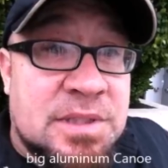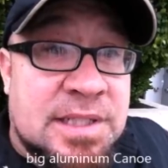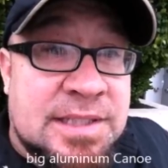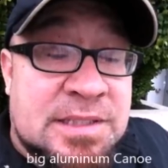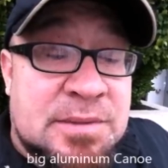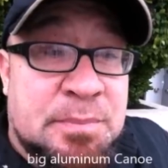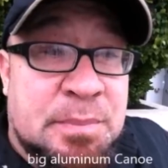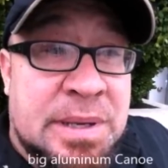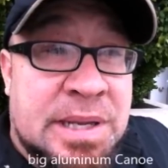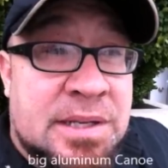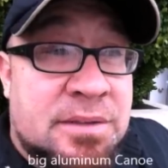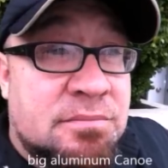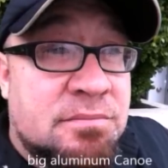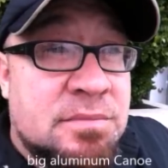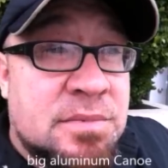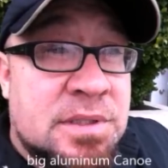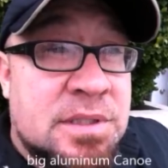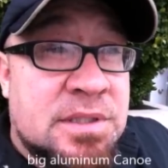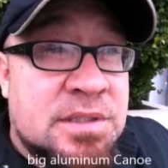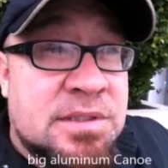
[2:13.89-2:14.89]
It's
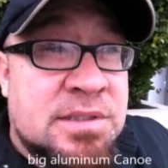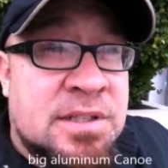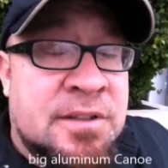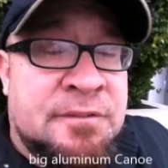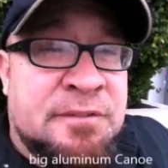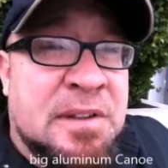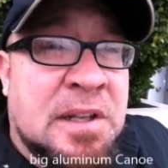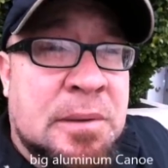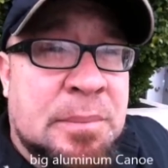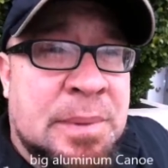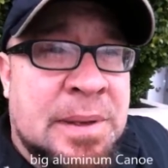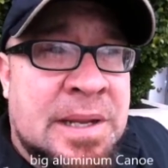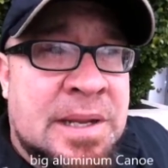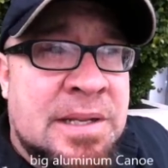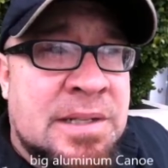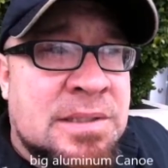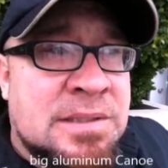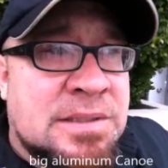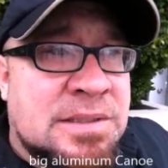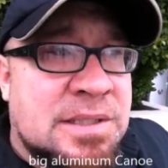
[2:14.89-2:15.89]
been to the
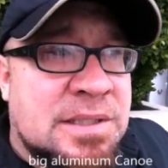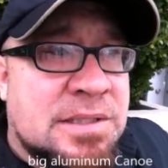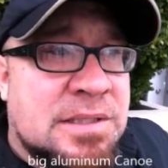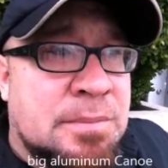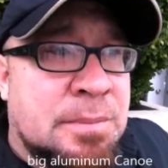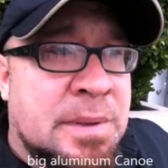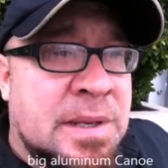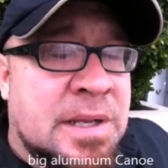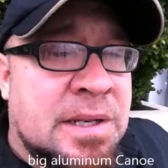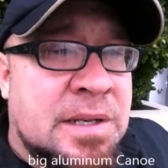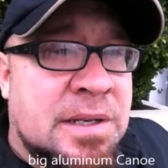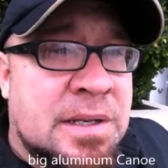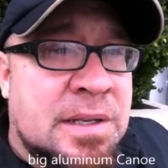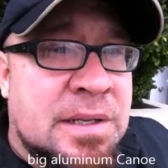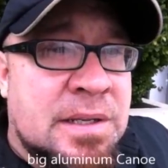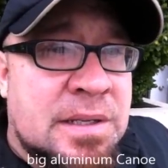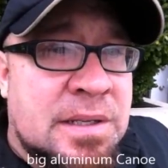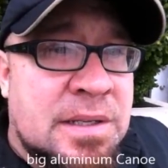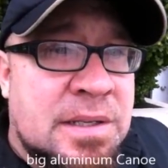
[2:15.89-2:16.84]
Philippines. It's been